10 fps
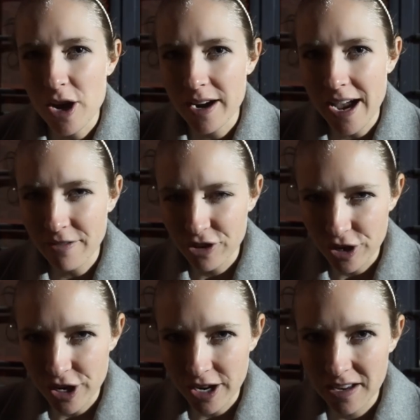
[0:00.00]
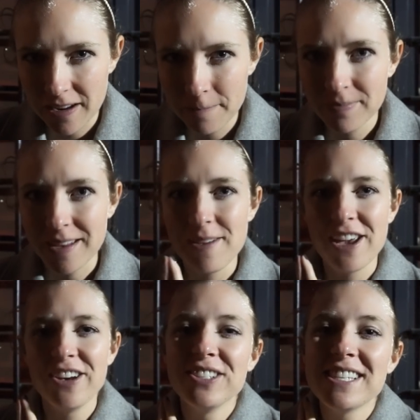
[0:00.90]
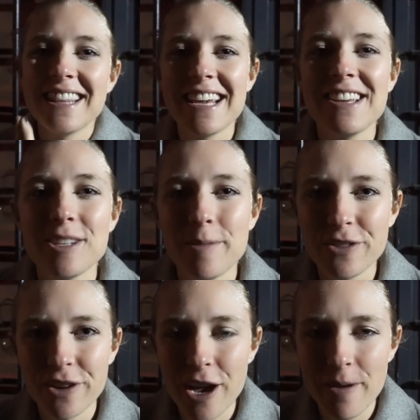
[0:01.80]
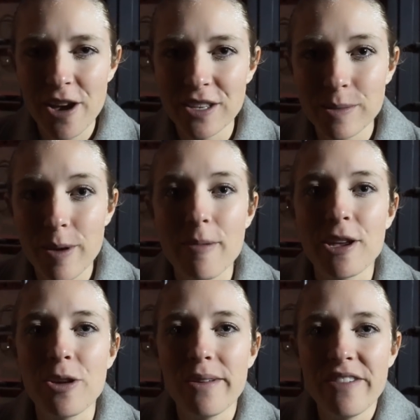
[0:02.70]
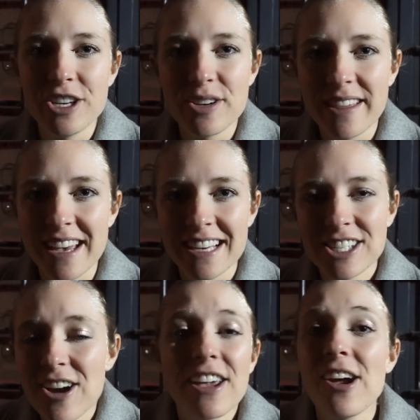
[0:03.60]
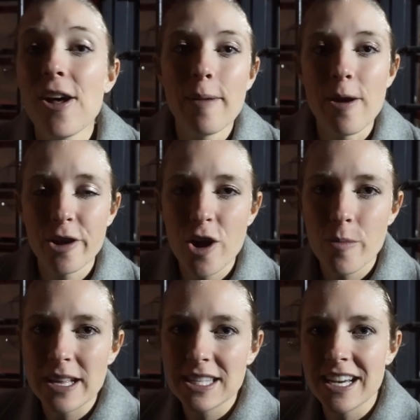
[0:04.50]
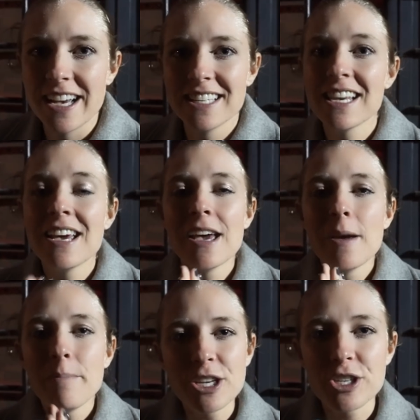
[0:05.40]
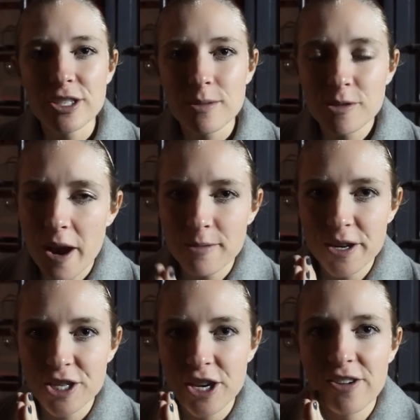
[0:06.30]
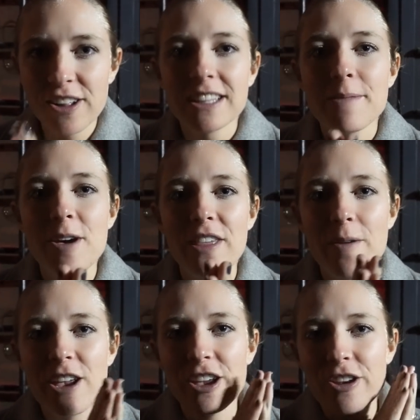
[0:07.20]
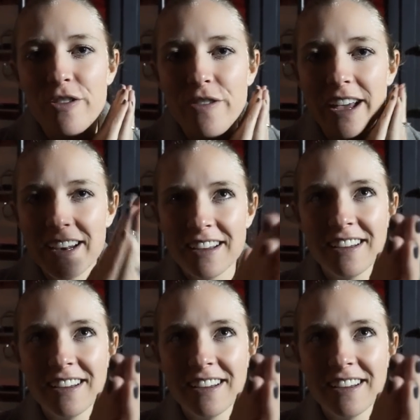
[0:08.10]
not after dark. Amigos, thank you so much for coming on this barbecue adventure with us, talking all about what home means to us. Be sure and subscribe to our channel. Click the bell, that way you get notified.